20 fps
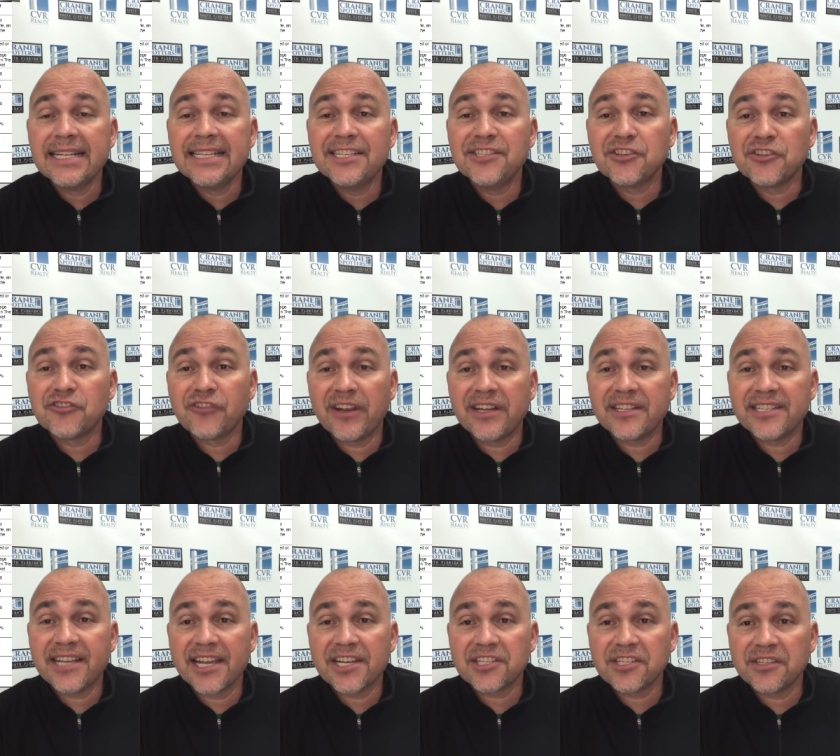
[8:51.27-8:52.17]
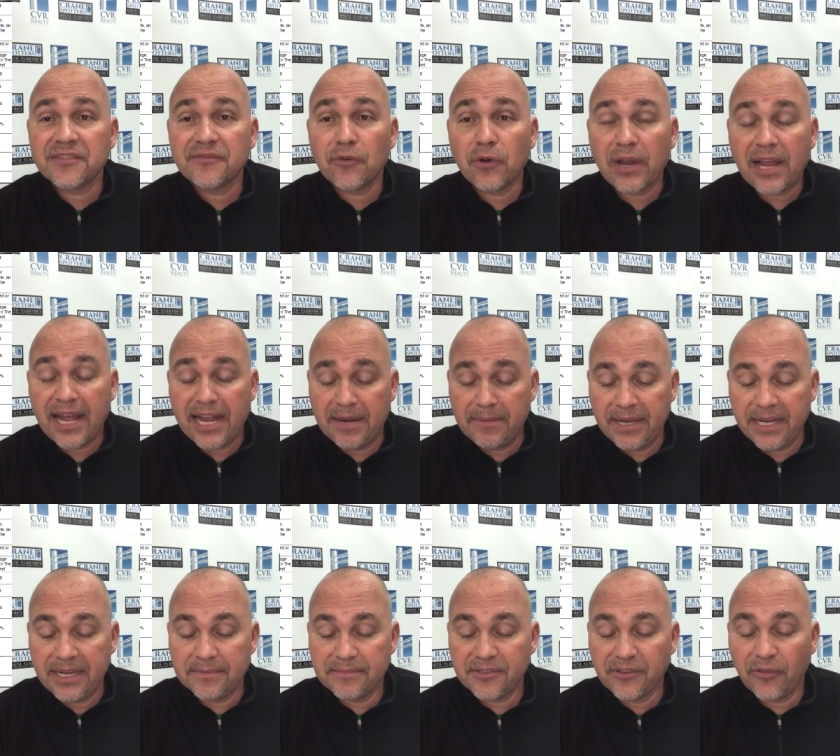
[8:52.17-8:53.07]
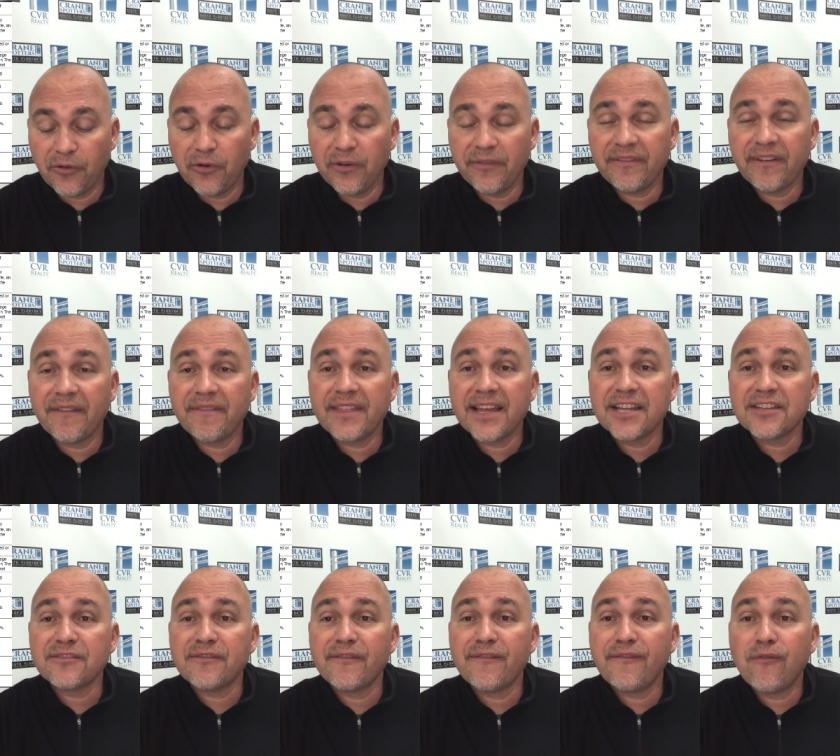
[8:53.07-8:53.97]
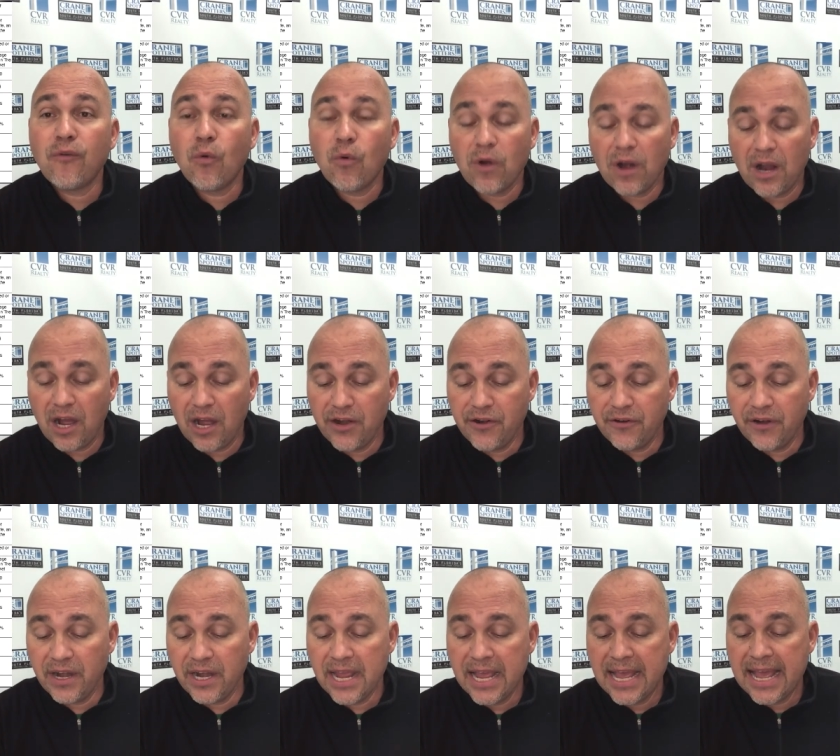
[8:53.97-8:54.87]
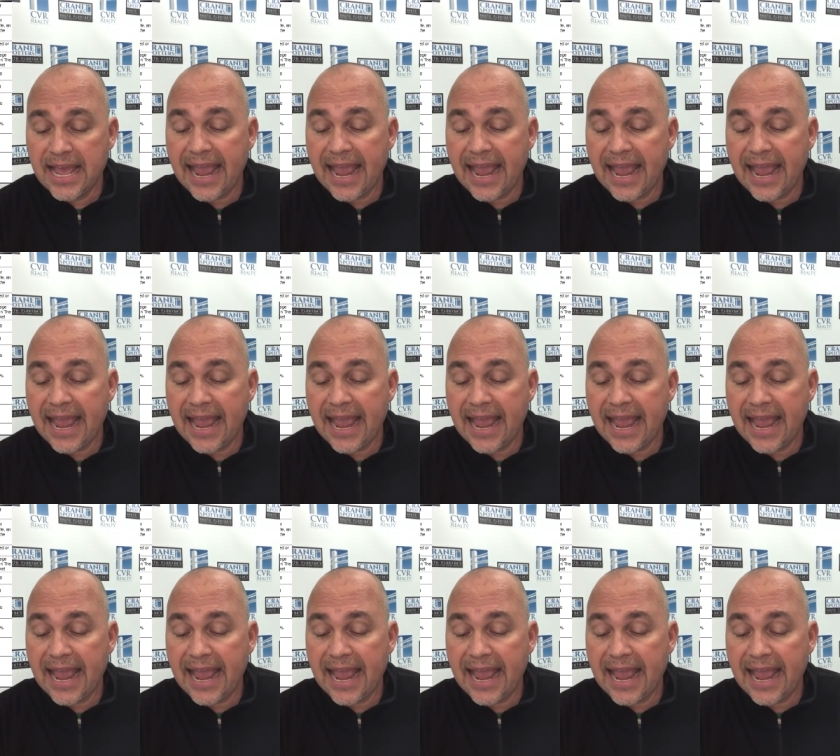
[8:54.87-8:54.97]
These are transactions for condominiums, 35,400.